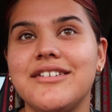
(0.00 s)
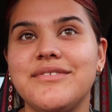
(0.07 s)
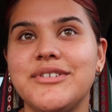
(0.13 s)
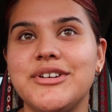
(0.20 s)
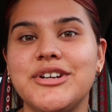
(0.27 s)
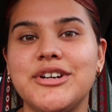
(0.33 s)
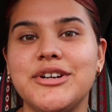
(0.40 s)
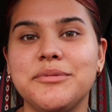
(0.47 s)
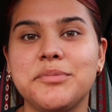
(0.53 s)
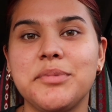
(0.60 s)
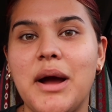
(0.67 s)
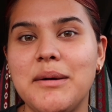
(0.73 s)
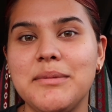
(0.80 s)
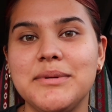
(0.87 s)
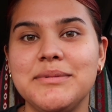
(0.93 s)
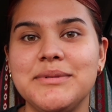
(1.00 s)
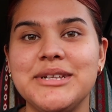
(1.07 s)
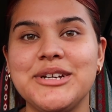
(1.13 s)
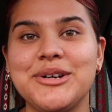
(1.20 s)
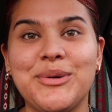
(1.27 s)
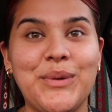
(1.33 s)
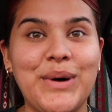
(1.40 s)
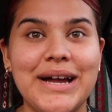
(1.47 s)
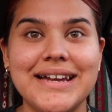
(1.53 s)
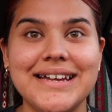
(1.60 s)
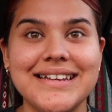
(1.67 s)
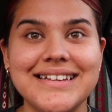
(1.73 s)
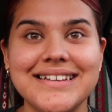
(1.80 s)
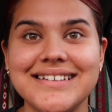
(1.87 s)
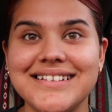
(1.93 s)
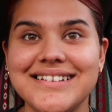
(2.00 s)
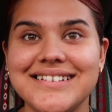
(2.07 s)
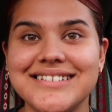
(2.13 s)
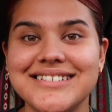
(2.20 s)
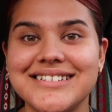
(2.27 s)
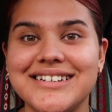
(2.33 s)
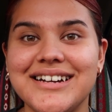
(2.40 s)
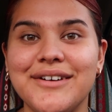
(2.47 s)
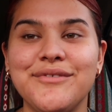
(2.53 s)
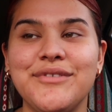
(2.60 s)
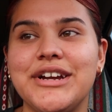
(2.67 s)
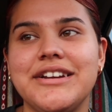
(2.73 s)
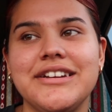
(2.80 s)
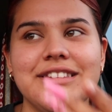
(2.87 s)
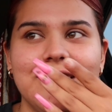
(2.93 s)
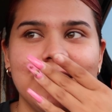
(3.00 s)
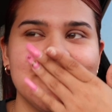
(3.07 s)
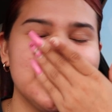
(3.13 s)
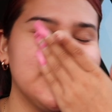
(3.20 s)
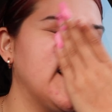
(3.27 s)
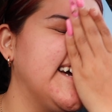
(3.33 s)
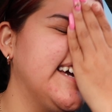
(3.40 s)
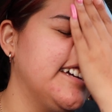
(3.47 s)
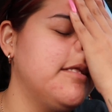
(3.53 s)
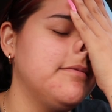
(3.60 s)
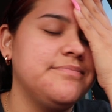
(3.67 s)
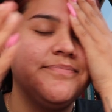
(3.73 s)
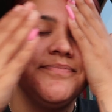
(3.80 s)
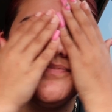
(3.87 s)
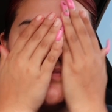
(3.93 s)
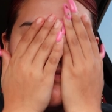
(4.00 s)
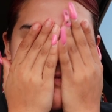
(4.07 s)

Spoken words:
for probably quite a very long time,